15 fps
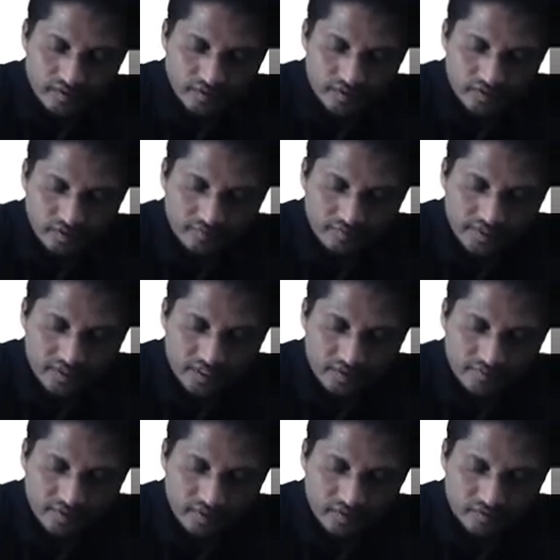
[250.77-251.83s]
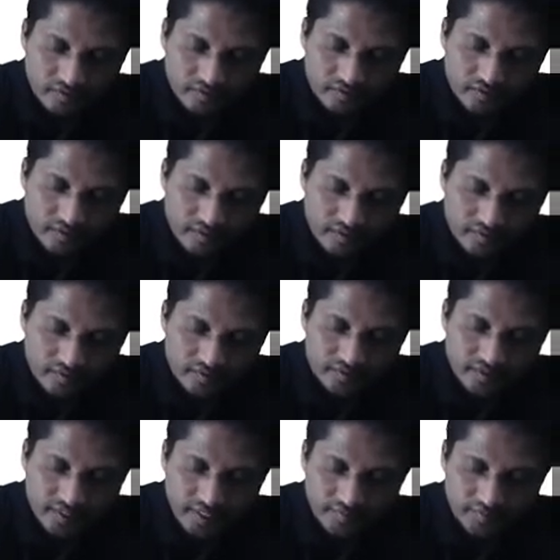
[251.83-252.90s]
is always equal to
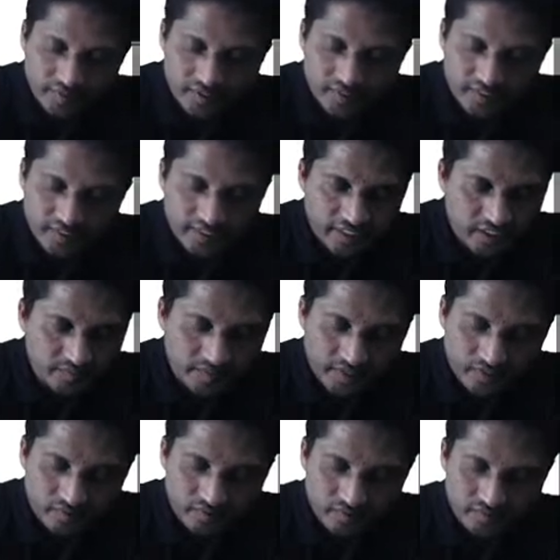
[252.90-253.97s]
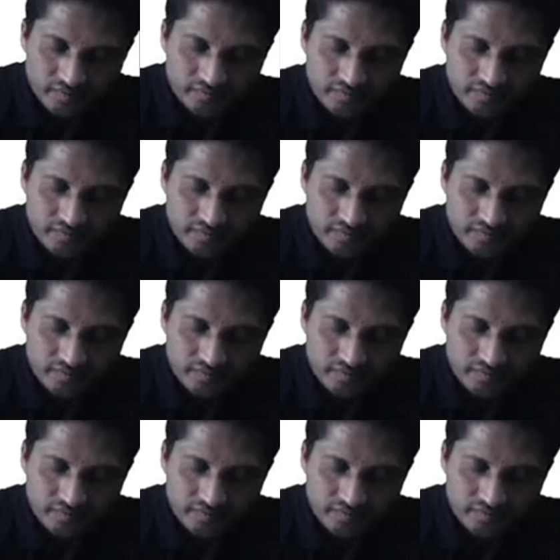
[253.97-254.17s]
A plus A dash by 2.